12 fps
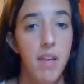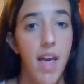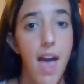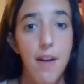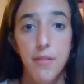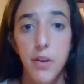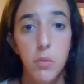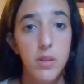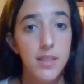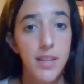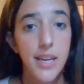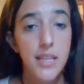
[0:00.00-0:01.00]

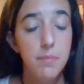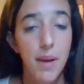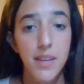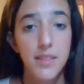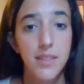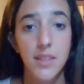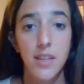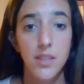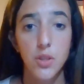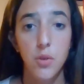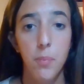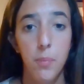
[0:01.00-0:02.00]
Everyone takes medicine at
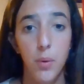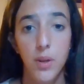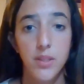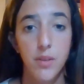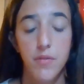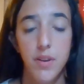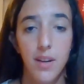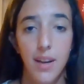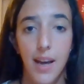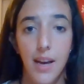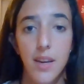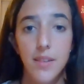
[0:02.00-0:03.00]
some point of their
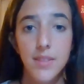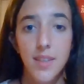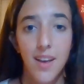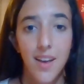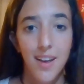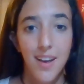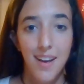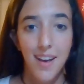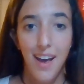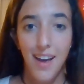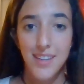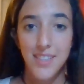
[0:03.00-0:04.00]
lives.
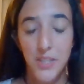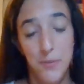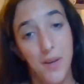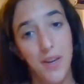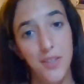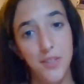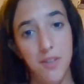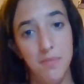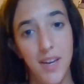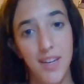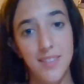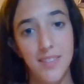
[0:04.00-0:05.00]
And just because your
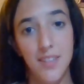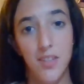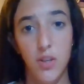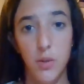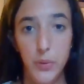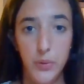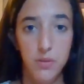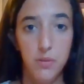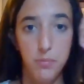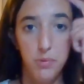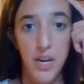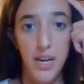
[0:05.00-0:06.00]
medicine goes to the
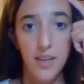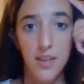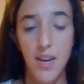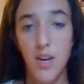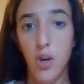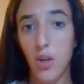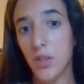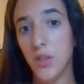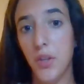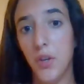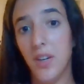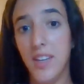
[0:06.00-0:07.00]
brain and not to
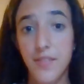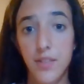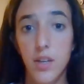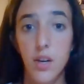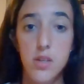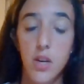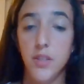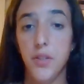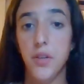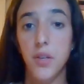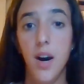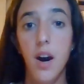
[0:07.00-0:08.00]
your liver or not to
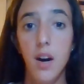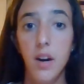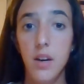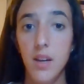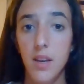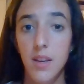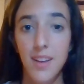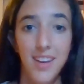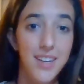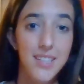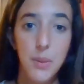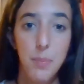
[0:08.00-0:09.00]
your heart,
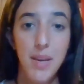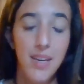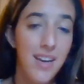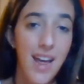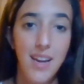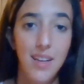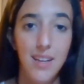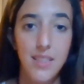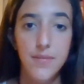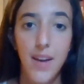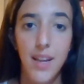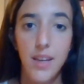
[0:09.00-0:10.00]
it doesn't make it any less
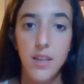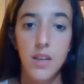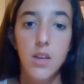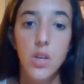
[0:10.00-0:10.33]
valid.